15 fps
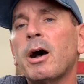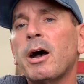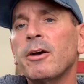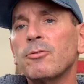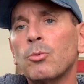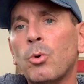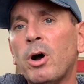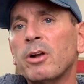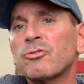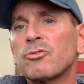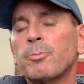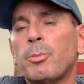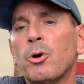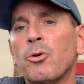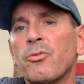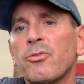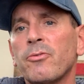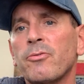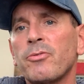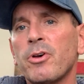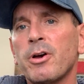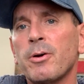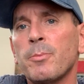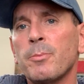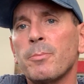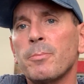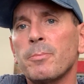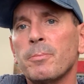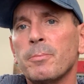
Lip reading: I've watched both of them